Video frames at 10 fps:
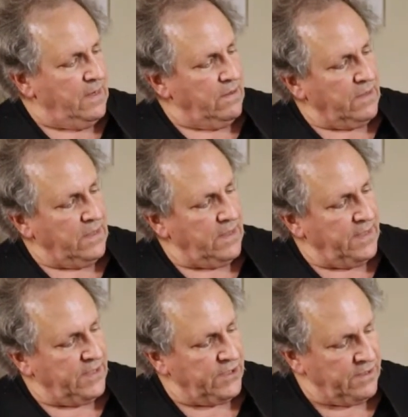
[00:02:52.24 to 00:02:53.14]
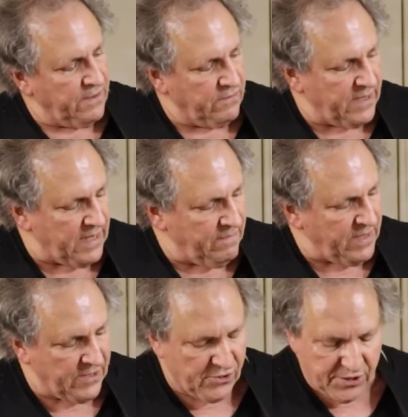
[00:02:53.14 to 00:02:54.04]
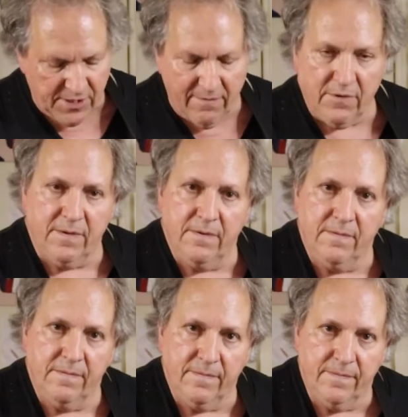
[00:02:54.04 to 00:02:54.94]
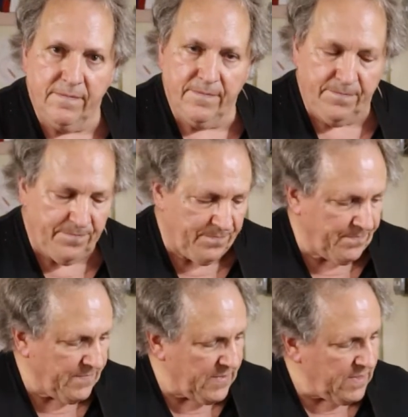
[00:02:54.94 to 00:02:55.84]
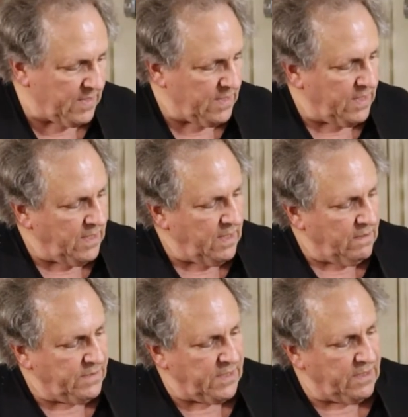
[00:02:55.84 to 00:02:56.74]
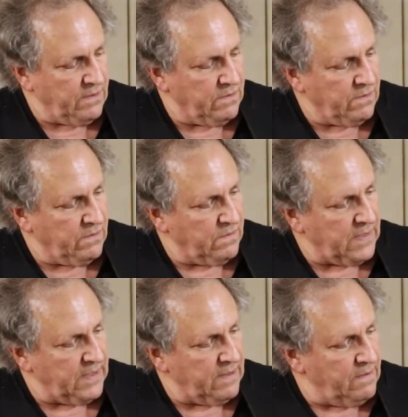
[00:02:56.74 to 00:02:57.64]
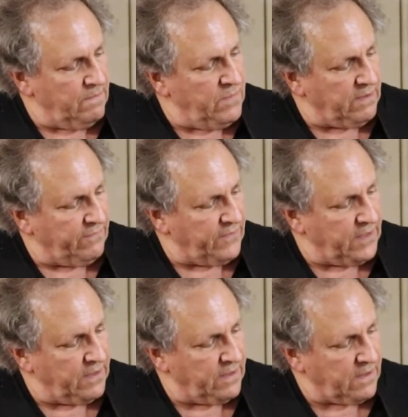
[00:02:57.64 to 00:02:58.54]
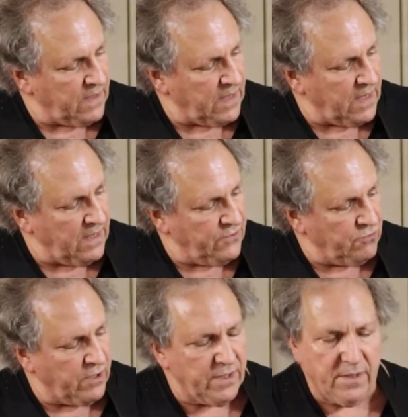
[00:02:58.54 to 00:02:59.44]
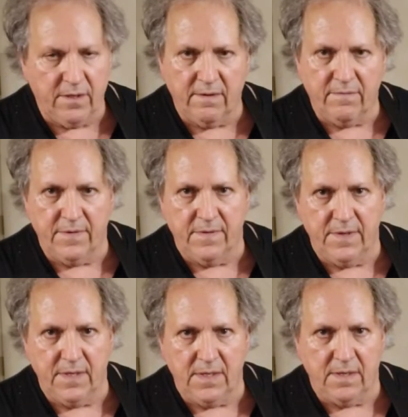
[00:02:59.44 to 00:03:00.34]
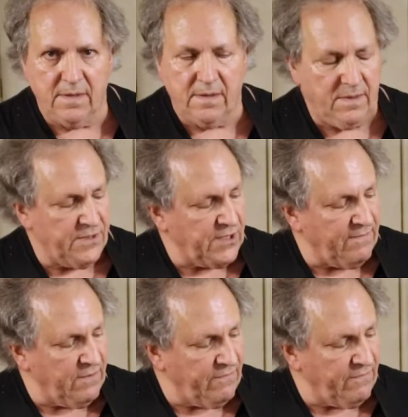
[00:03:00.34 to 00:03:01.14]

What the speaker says: Okay, here's another A major 7. Take your middle finger and try to cover the 7th